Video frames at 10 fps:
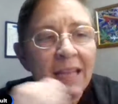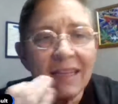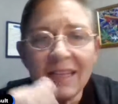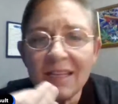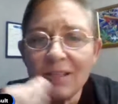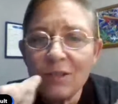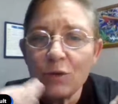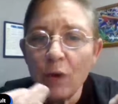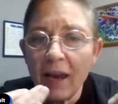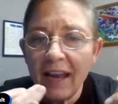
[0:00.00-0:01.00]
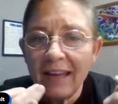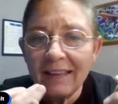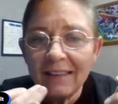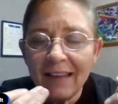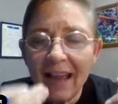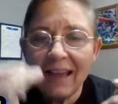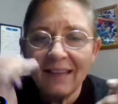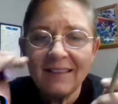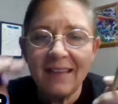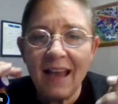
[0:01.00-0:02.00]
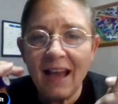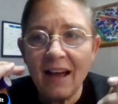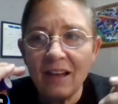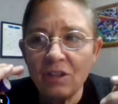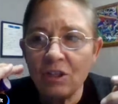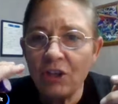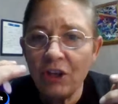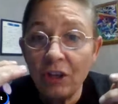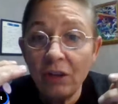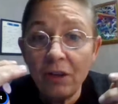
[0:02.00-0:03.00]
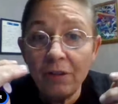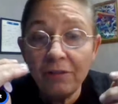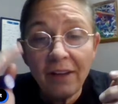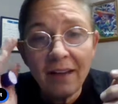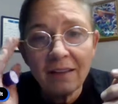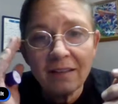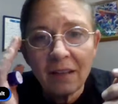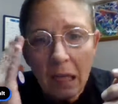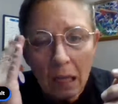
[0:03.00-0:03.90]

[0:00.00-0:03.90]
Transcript: This strain has a chill effect.